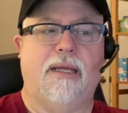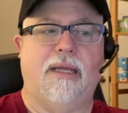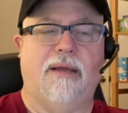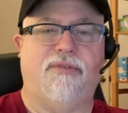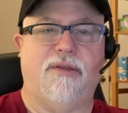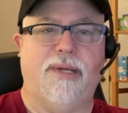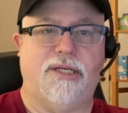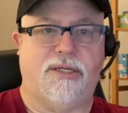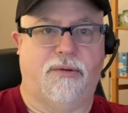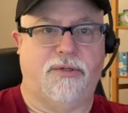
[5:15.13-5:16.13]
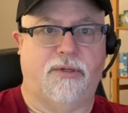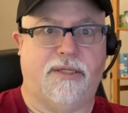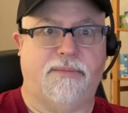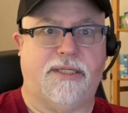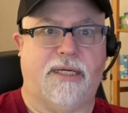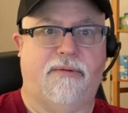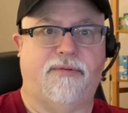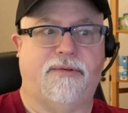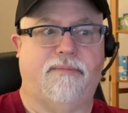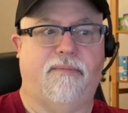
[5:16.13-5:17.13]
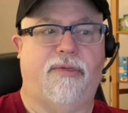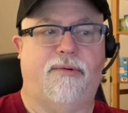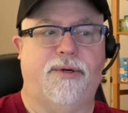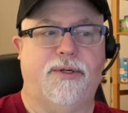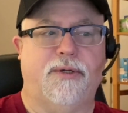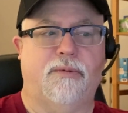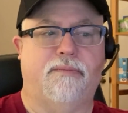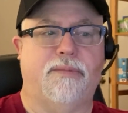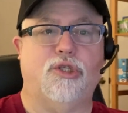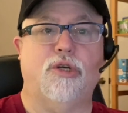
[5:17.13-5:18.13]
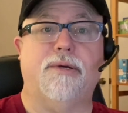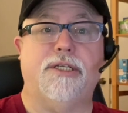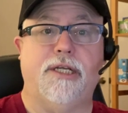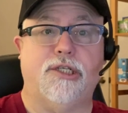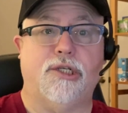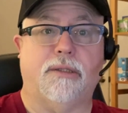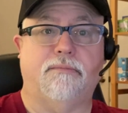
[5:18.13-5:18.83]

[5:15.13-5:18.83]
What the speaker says: if the bees don't do it themselves through supersedure